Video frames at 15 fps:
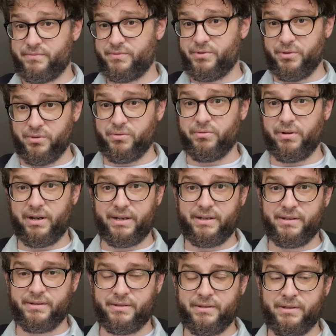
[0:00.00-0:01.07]
tool, right?
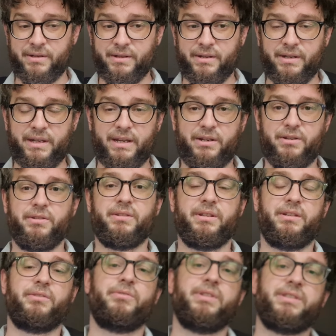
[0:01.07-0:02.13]
It could
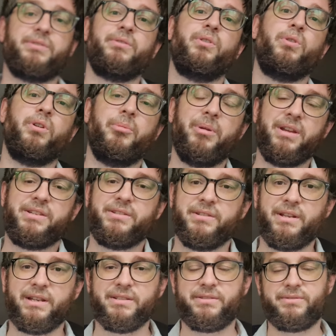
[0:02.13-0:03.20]
increase or automation
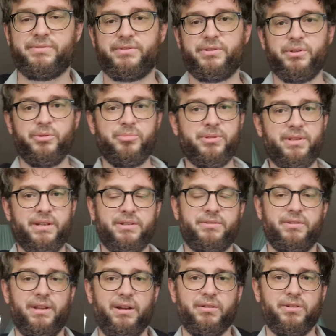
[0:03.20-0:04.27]
has two
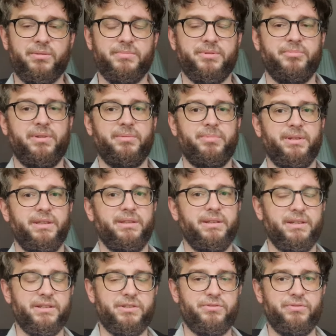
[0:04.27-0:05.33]
potential outcomes maybe in the
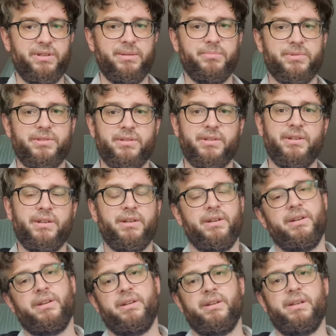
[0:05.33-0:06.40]
extremes.
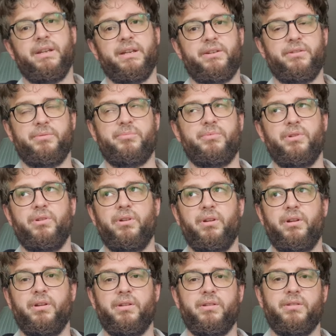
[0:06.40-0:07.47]
It could
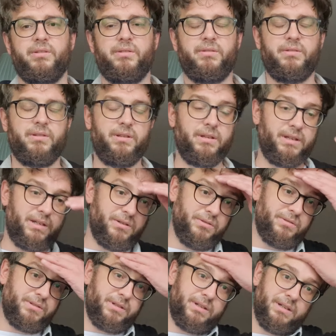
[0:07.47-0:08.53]
uh, it
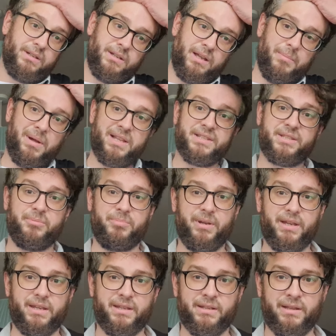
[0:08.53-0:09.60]
could
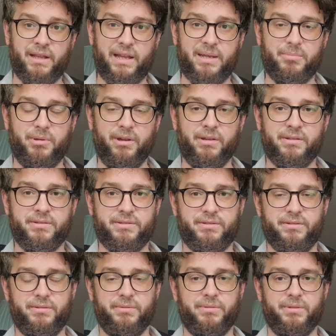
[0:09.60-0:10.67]
emancipate labour
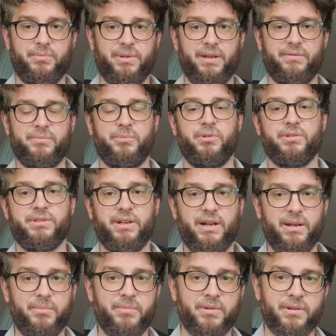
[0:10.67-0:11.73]
so that we have more
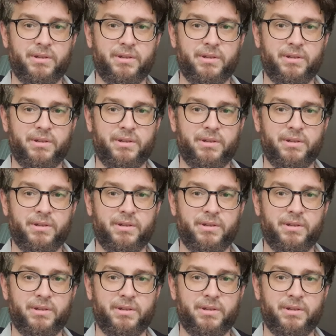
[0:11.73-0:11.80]
time